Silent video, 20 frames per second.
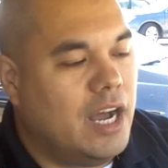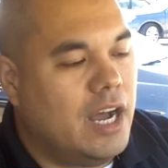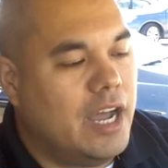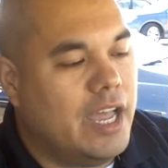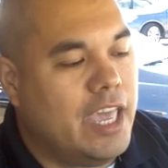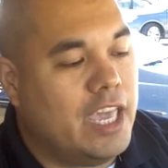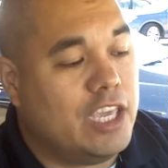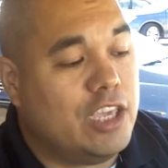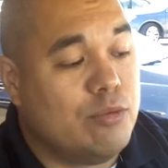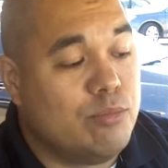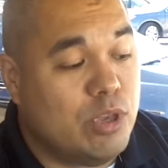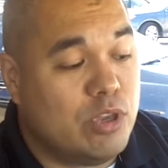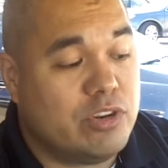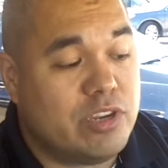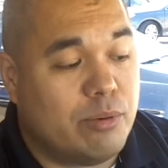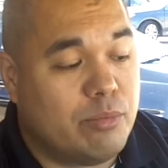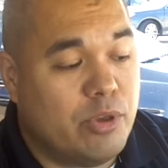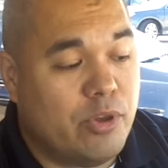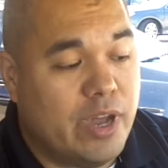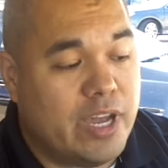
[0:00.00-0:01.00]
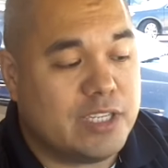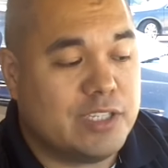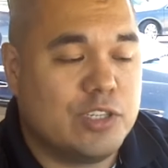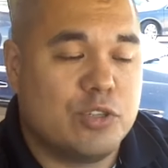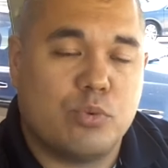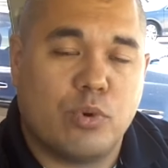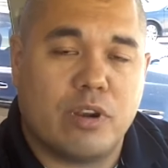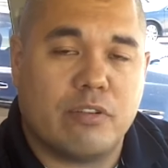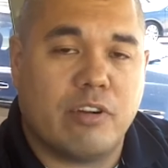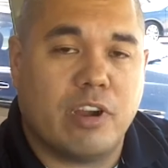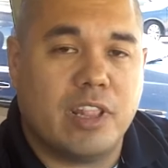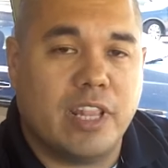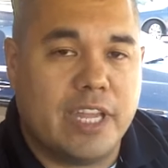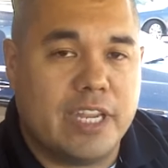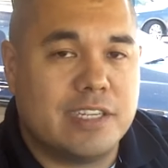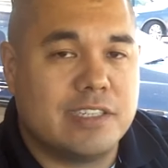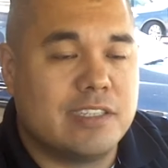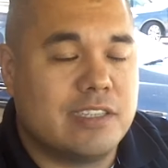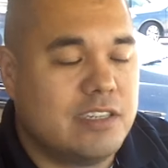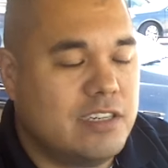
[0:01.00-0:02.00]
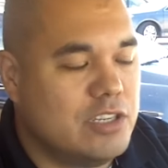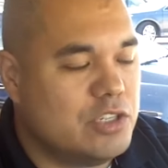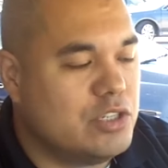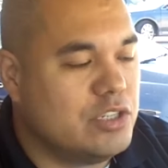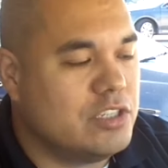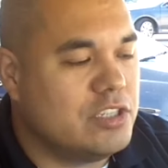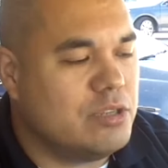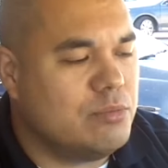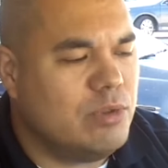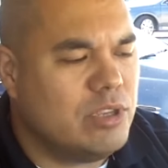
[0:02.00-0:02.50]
And Commute WX is one of our latest additions.